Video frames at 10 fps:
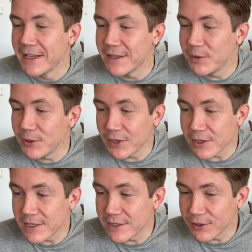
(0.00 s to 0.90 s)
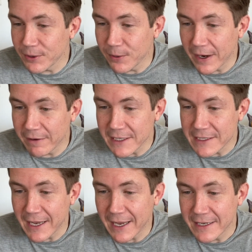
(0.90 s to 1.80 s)
The moon goes into
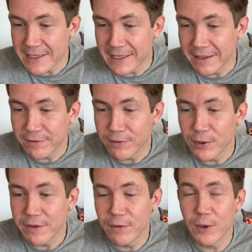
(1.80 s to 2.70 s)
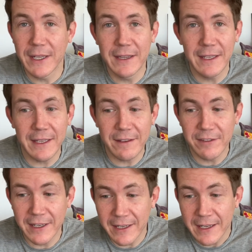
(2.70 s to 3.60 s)
Aquarius at eleven forty-four in the
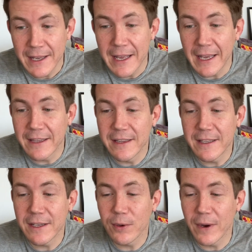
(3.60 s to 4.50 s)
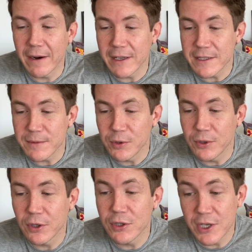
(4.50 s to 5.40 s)
evening, and then the Aquarius
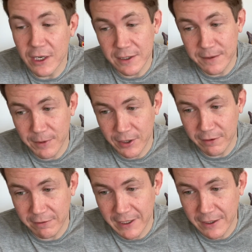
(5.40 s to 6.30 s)
moon conjuncts Mercury in